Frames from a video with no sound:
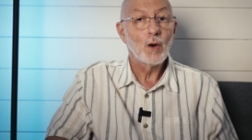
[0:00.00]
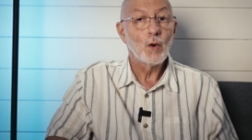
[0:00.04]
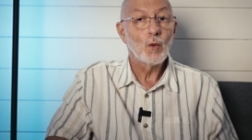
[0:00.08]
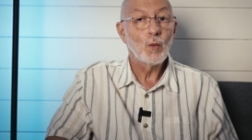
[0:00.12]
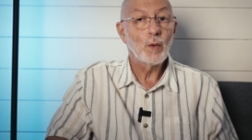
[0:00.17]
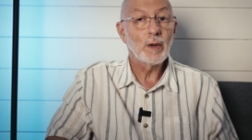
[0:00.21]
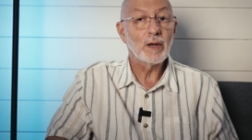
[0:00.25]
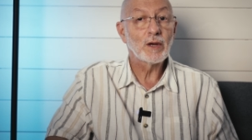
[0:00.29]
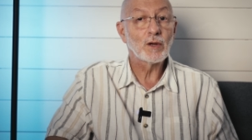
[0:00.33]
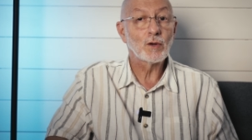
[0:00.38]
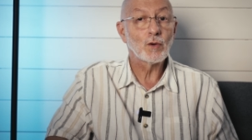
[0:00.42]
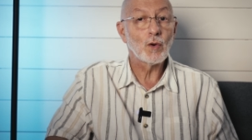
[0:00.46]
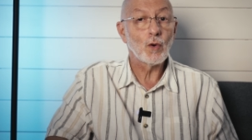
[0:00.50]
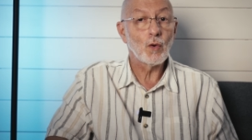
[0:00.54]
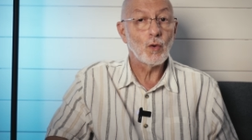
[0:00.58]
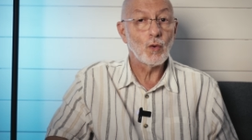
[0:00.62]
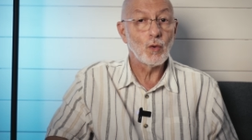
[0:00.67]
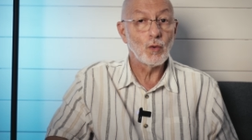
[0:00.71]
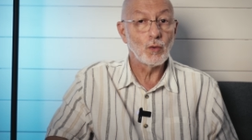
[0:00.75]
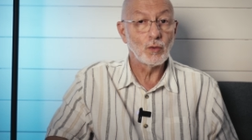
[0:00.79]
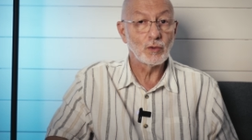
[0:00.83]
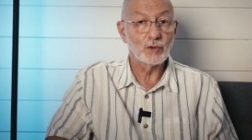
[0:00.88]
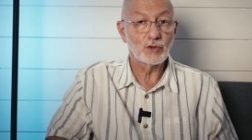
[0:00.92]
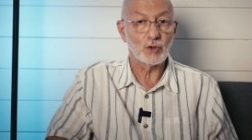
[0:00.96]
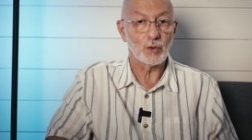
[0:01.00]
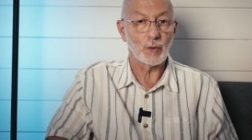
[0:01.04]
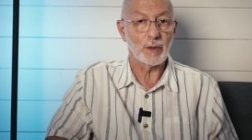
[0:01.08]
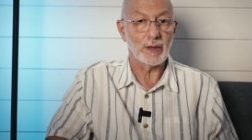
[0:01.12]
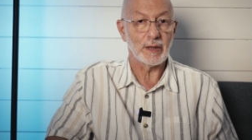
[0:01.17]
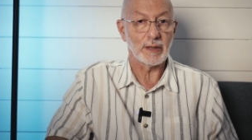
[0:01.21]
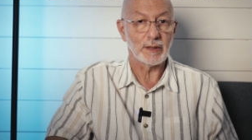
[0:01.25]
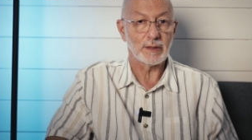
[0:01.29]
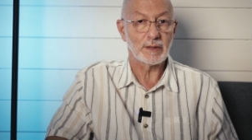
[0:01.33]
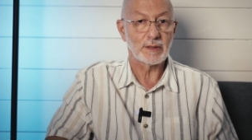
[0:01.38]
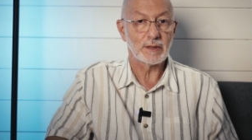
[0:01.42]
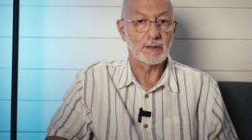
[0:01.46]
We can all do
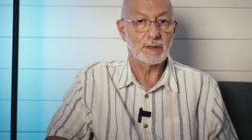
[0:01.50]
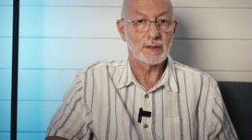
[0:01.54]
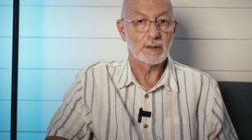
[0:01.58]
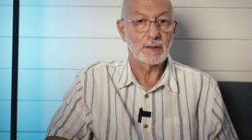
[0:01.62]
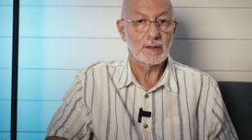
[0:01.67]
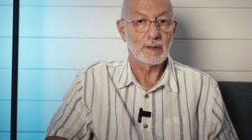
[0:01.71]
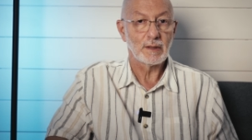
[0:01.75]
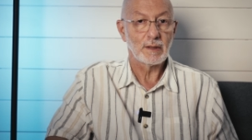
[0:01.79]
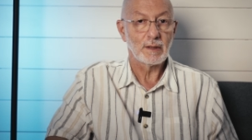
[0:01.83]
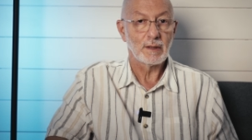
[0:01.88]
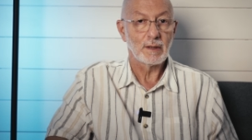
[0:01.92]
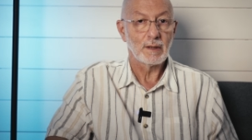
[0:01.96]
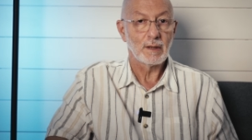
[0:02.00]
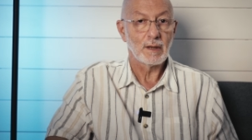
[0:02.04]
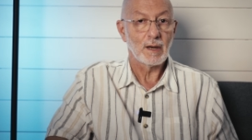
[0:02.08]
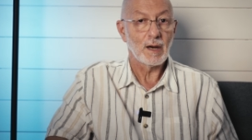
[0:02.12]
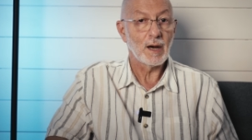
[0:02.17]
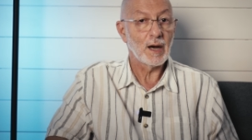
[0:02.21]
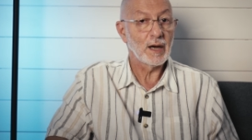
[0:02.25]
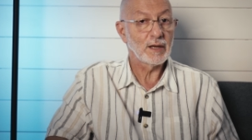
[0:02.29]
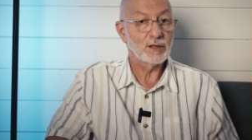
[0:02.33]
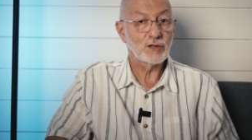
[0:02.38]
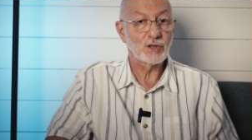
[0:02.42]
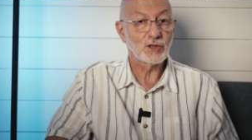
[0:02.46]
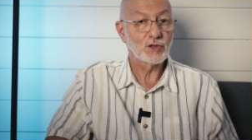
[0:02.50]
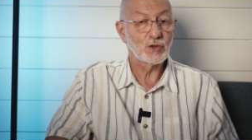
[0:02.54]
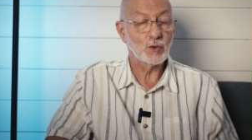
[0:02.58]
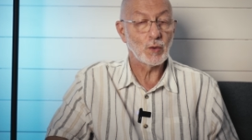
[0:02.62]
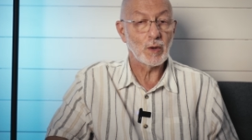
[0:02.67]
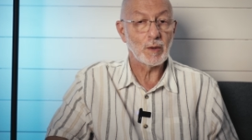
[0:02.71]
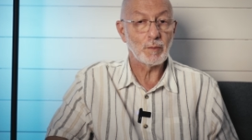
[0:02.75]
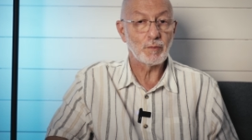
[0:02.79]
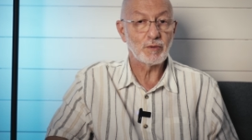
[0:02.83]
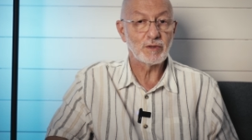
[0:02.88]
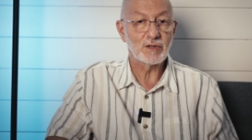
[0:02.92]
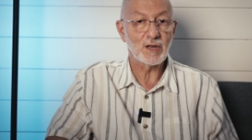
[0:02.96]
it. I just do
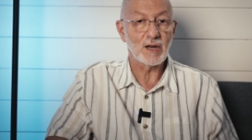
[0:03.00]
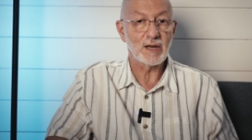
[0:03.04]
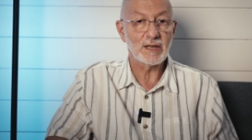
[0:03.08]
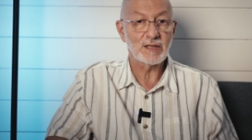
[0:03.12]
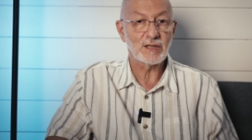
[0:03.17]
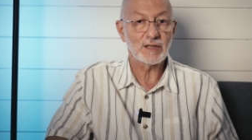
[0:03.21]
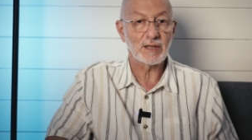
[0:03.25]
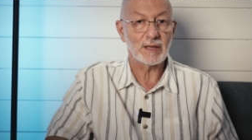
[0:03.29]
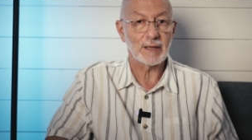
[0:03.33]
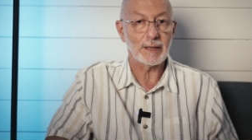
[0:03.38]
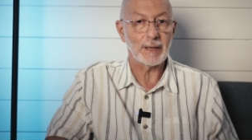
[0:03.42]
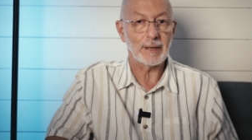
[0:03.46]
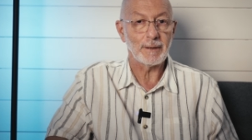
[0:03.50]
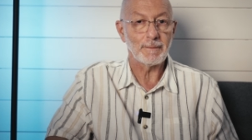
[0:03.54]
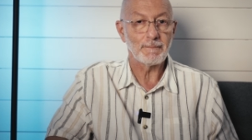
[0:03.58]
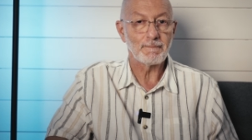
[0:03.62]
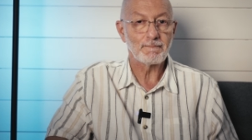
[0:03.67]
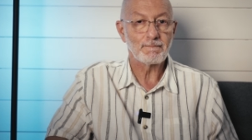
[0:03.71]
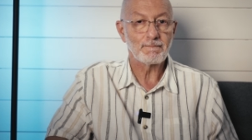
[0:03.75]
it precisely.